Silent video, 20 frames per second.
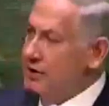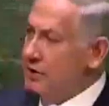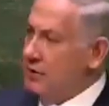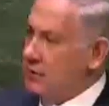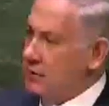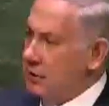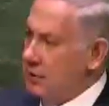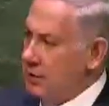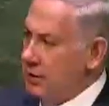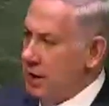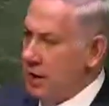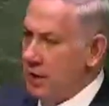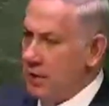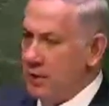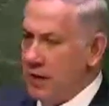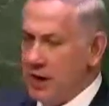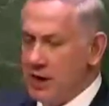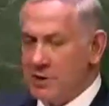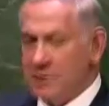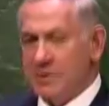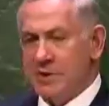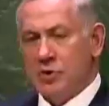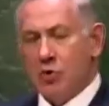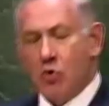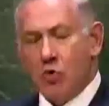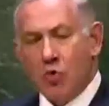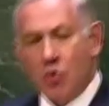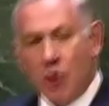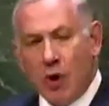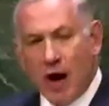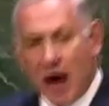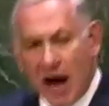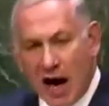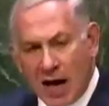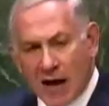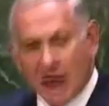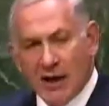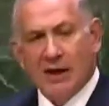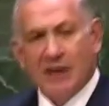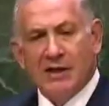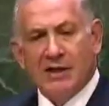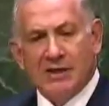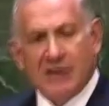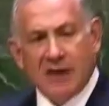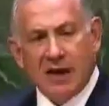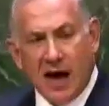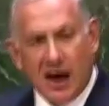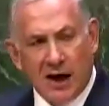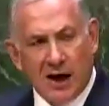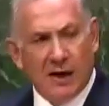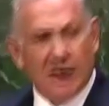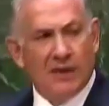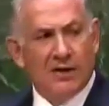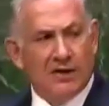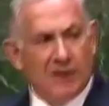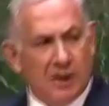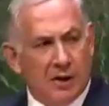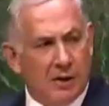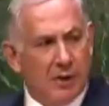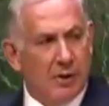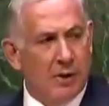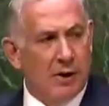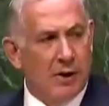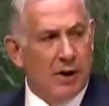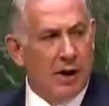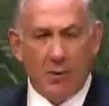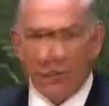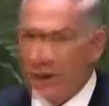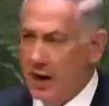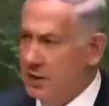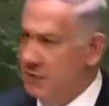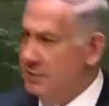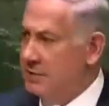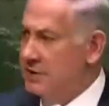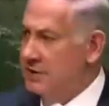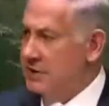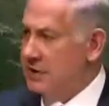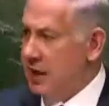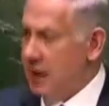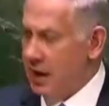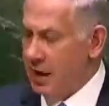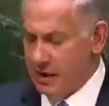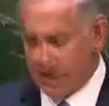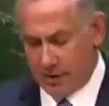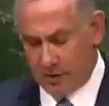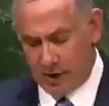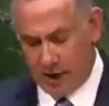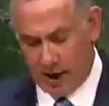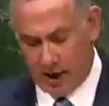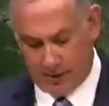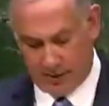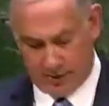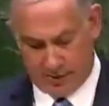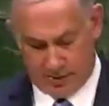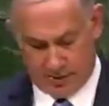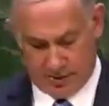security arrangements, rock-solid security arrangements on the ground.